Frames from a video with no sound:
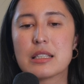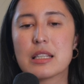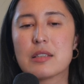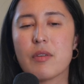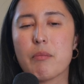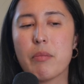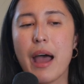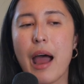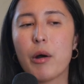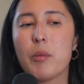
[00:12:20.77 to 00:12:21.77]
sense of
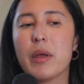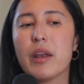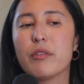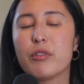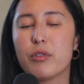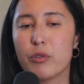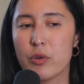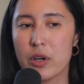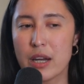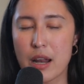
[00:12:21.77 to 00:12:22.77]
empowerment and
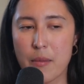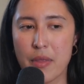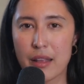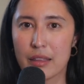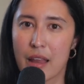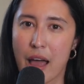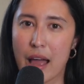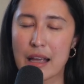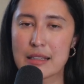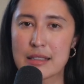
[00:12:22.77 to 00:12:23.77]
freedom that
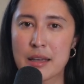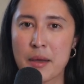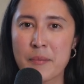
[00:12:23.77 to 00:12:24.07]
lies